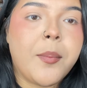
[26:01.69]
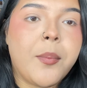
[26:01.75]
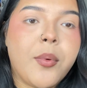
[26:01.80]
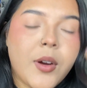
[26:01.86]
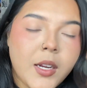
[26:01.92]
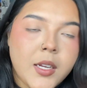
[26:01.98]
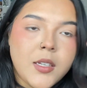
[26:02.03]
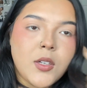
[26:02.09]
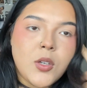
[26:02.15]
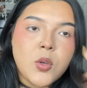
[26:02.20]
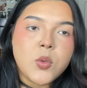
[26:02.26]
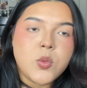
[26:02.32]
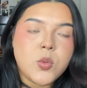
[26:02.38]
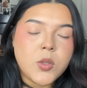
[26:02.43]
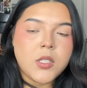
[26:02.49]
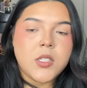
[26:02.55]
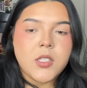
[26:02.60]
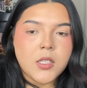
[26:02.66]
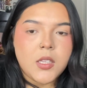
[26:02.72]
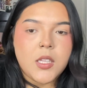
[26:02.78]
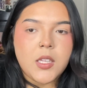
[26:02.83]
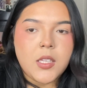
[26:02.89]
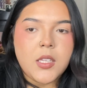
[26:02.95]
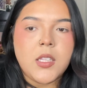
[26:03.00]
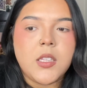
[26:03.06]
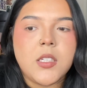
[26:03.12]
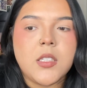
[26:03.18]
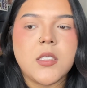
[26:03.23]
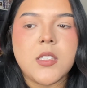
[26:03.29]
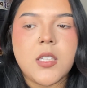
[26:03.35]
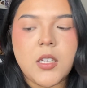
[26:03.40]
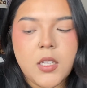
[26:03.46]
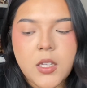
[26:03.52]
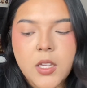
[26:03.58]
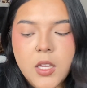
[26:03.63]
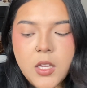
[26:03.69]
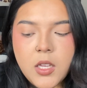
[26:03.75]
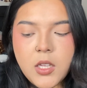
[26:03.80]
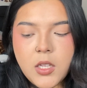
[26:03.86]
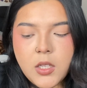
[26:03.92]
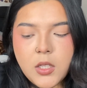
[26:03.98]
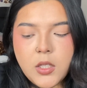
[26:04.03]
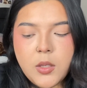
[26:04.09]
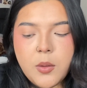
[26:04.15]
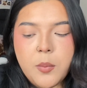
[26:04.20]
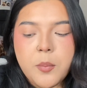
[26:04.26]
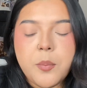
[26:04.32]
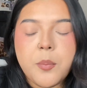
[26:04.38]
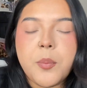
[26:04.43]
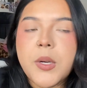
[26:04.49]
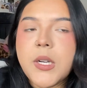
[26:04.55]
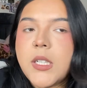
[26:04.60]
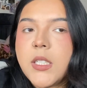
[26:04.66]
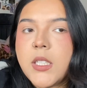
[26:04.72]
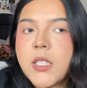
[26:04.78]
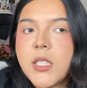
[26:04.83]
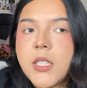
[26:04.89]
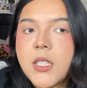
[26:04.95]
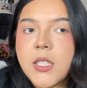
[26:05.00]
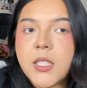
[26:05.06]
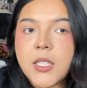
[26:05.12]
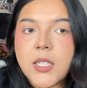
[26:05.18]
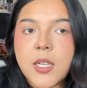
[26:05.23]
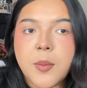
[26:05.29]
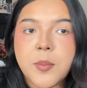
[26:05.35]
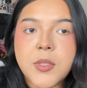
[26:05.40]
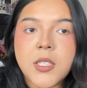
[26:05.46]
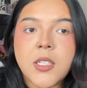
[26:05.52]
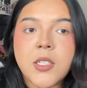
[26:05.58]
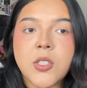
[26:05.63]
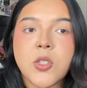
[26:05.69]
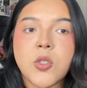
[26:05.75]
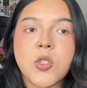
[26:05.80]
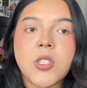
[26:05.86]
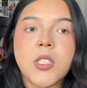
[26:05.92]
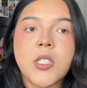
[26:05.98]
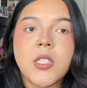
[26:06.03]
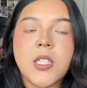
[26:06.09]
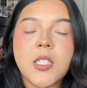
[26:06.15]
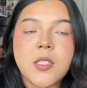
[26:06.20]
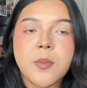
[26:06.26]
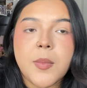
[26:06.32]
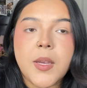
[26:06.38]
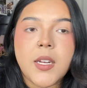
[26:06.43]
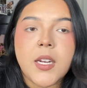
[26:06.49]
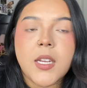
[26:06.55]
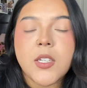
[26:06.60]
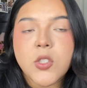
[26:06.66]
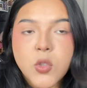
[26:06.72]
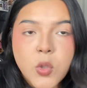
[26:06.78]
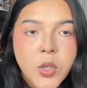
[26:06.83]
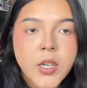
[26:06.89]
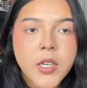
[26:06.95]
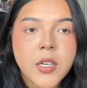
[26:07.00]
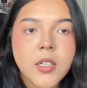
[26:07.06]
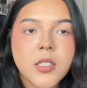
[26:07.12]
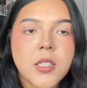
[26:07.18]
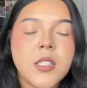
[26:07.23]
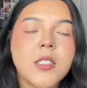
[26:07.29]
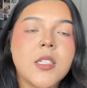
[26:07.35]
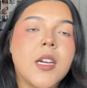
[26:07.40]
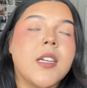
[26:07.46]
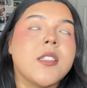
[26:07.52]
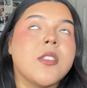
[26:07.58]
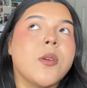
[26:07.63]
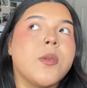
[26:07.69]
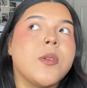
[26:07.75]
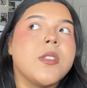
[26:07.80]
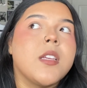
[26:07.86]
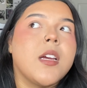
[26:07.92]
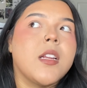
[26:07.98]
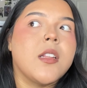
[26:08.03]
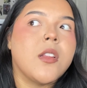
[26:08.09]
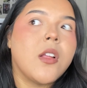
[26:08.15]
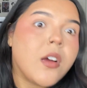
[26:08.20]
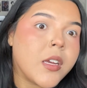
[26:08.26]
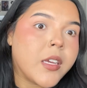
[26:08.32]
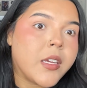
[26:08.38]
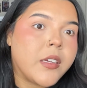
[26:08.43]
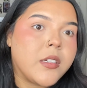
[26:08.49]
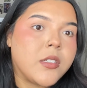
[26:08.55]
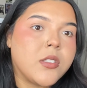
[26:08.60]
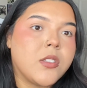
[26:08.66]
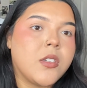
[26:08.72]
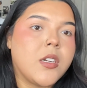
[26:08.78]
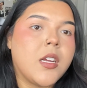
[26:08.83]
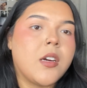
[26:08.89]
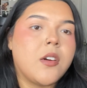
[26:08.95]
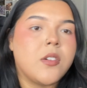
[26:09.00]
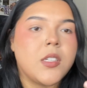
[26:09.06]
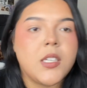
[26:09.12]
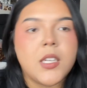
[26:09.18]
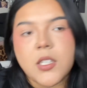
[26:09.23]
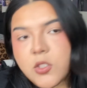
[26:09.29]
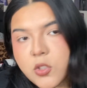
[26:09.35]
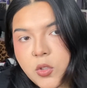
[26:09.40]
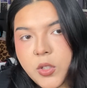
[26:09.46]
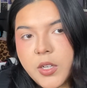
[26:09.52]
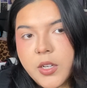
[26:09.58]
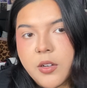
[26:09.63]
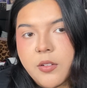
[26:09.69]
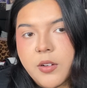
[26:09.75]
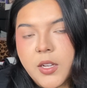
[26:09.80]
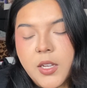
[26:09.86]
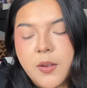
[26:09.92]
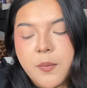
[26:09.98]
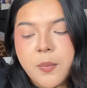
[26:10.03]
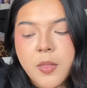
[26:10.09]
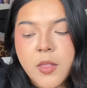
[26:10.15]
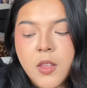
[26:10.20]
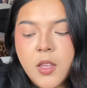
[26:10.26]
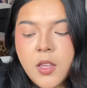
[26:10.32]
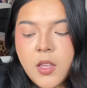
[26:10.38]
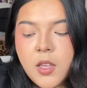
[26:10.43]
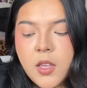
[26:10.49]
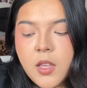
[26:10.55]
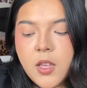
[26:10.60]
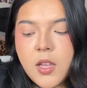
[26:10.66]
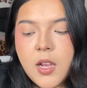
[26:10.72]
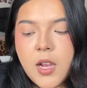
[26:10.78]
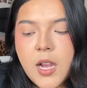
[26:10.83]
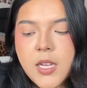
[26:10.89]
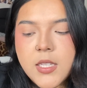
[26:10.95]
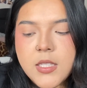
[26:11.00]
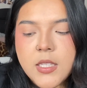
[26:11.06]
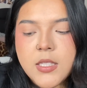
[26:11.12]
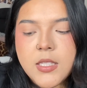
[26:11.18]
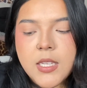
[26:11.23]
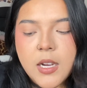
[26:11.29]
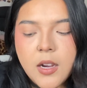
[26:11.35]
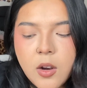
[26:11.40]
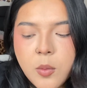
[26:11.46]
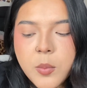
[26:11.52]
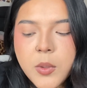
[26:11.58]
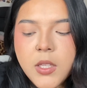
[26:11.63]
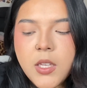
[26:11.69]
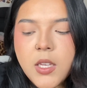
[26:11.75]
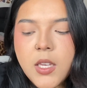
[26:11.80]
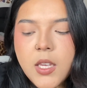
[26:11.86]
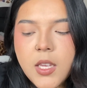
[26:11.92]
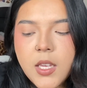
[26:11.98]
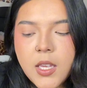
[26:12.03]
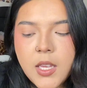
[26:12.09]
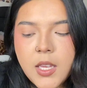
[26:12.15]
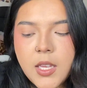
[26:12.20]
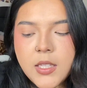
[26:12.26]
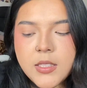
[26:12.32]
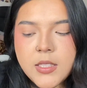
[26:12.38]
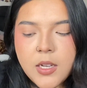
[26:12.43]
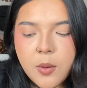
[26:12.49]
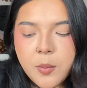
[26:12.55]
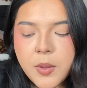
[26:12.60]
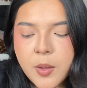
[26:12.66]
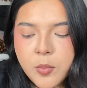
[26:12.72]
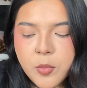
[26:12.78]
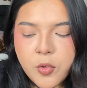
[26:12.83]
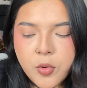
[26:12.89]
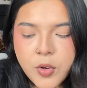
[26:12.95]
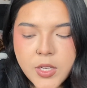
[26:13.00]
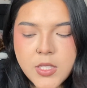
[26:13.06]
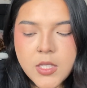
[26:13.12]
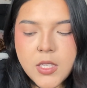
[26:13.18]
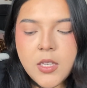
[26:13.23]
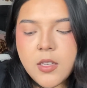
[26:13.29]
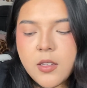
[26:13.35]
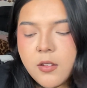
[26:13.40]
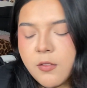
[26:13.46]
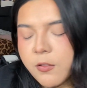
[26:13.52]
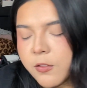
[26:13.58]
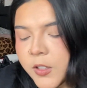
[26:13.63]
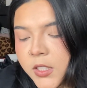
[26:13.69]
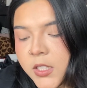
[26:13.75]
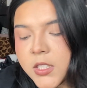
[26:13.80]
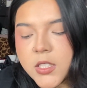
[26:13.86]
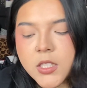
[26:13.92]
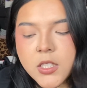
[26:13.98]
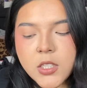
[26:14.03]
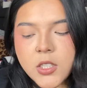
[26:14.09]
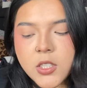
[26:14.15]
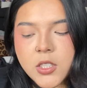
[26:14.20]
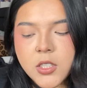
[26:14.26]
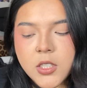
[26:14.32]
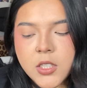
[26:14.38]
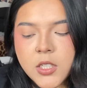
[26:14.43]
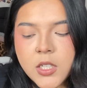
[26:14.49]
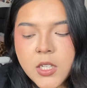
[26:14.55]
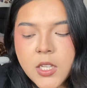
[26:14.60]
Brain knows what like he looks like. But come to conclusion, this man has short hair. This guy has always had long hair, so now he has short hair, right? I said, tell me I'm crazy. Funny sticker.